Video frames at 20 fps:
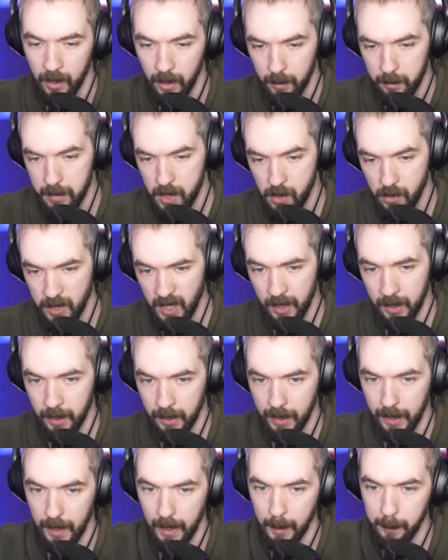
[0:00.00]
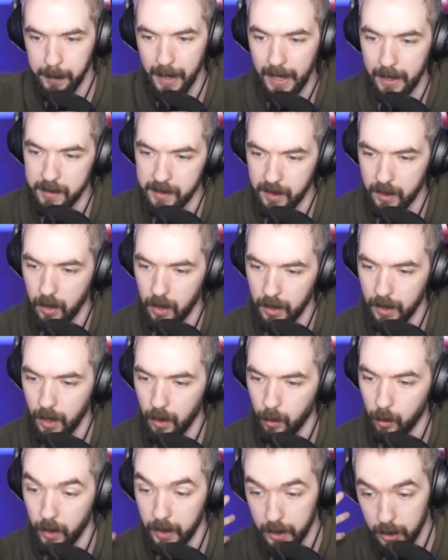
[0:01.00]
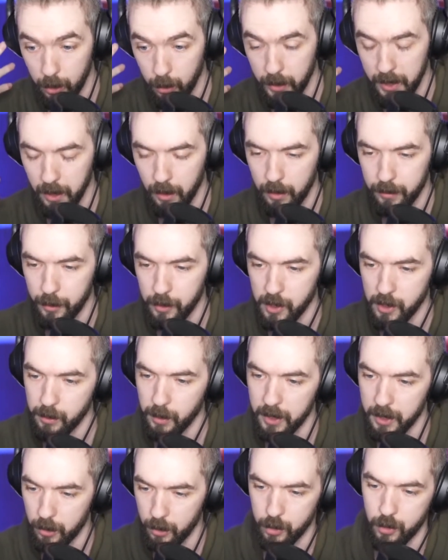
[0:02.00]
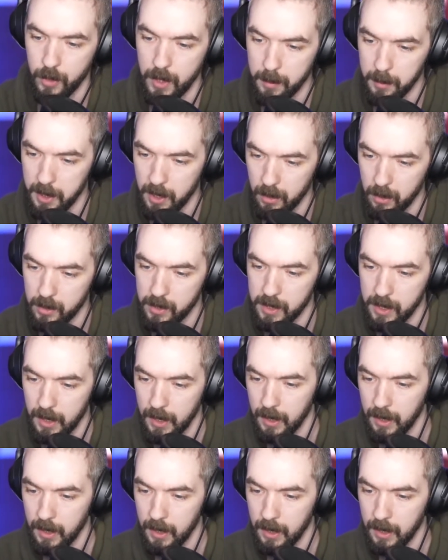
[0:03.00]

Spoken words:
and music and kind of like balance it all out, what you hear versus what your stream hears.